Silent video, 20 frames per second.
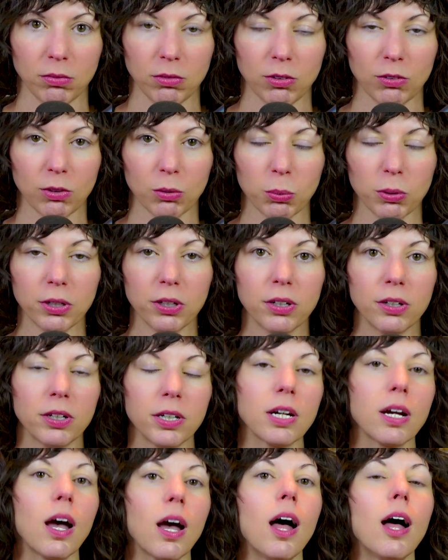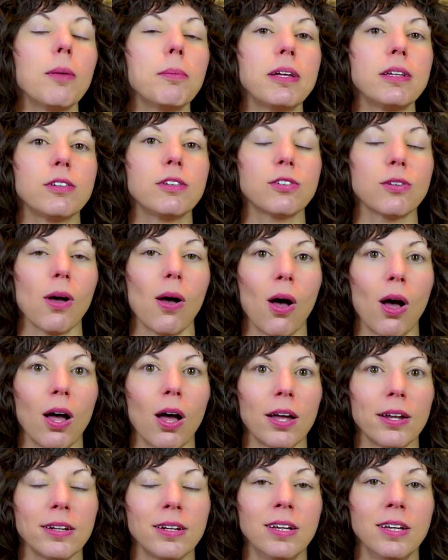So we're hearing comments
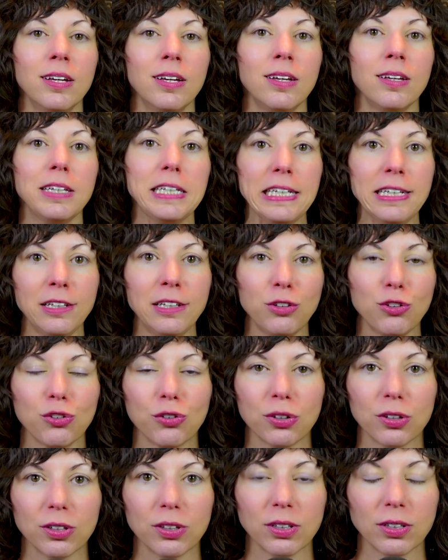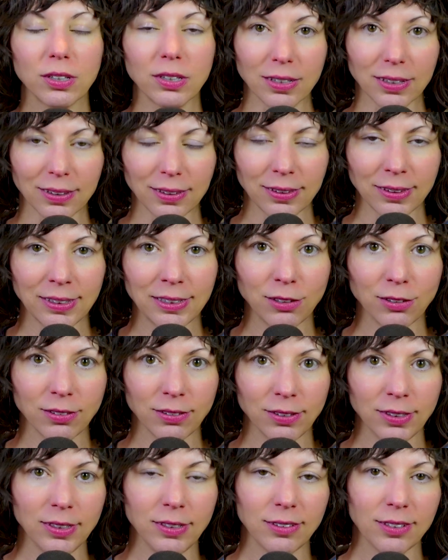on each little
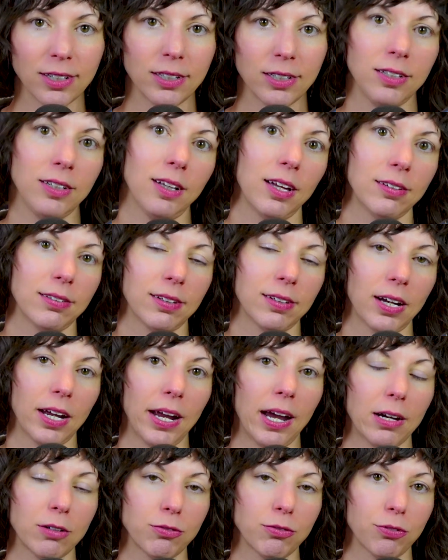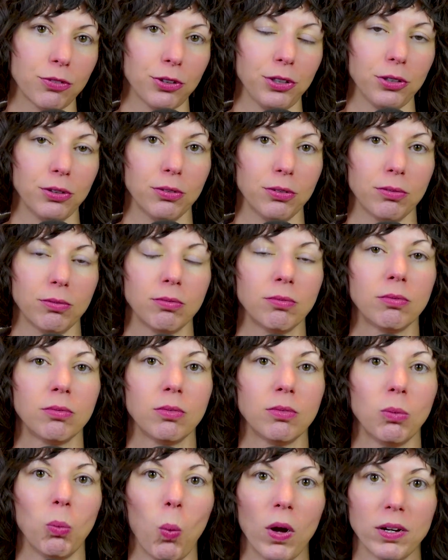teeny tiny lesson I have for you,
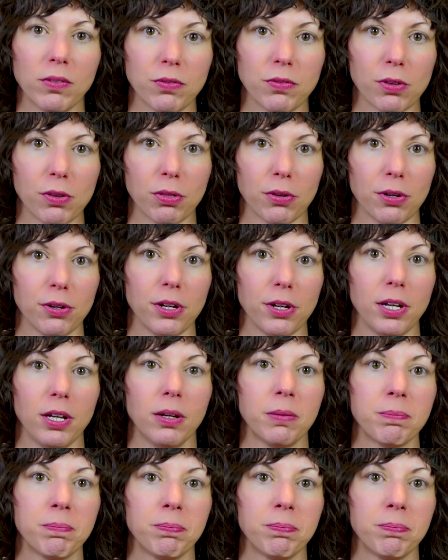one of the 30.